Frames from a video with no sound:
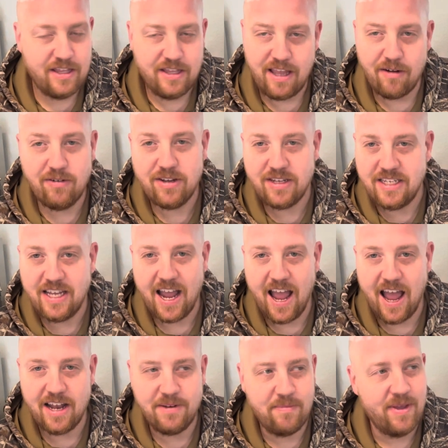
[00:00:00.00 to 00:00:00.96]
That really stuck
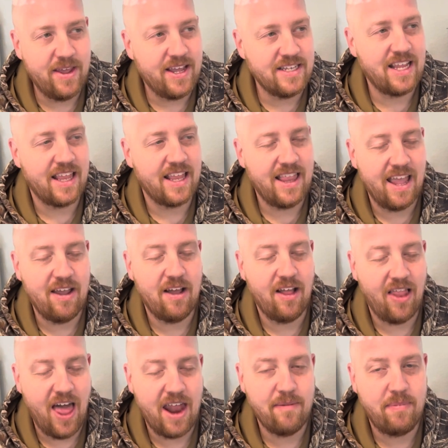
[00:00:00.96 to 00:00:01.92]
out to me because I think
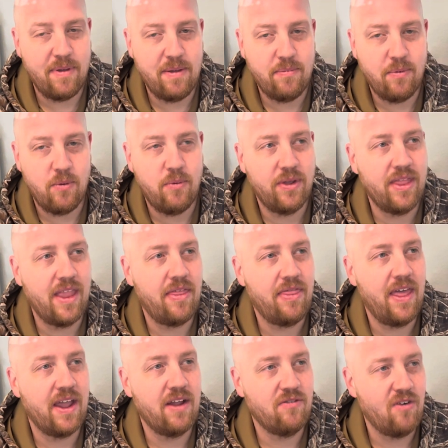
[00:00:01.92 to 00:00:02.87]
a lot of people, when they
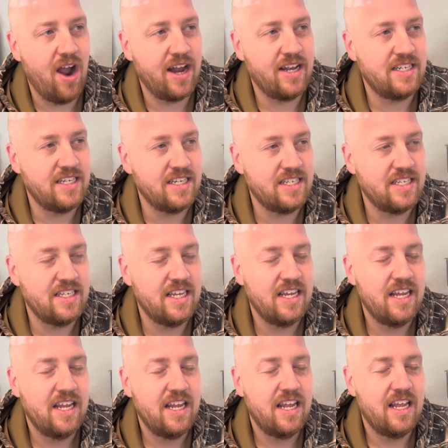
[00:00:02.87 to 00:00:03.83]
think of righteous,
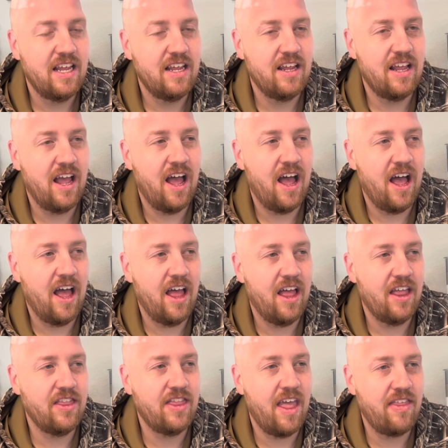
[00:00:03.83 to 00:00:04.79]

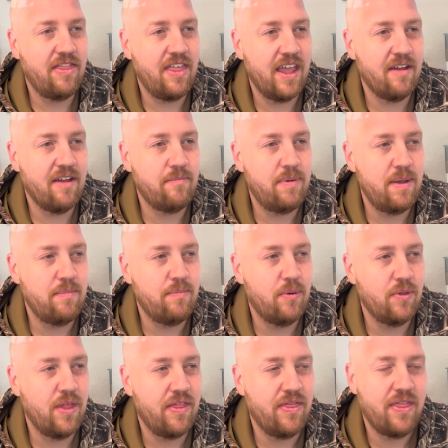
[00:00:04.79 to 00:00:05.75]
they think of
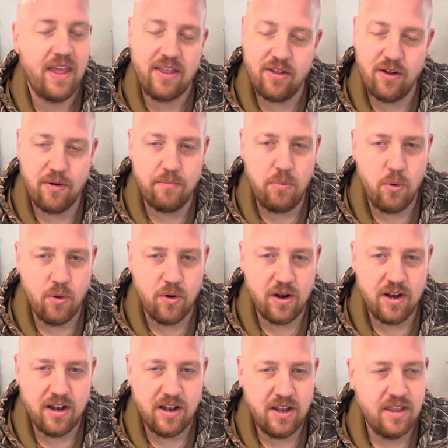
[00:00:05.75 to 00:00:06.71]
people that think they're
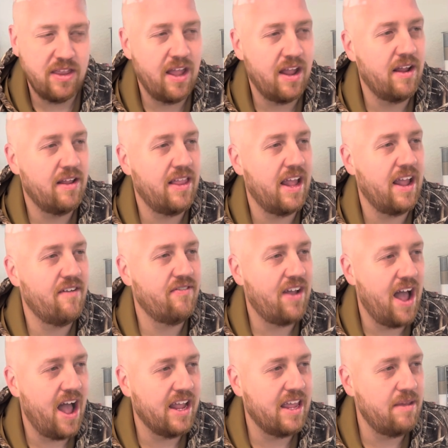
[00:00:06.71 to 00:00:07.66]
important. They think of
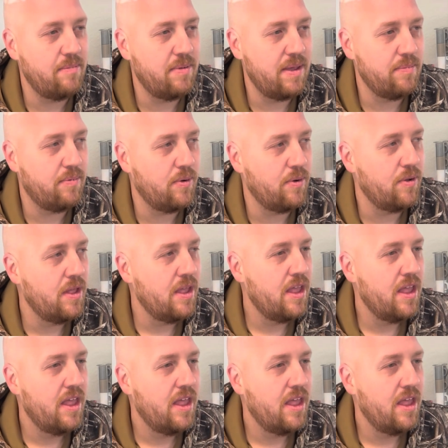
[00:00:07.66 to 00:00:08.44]
cocky people.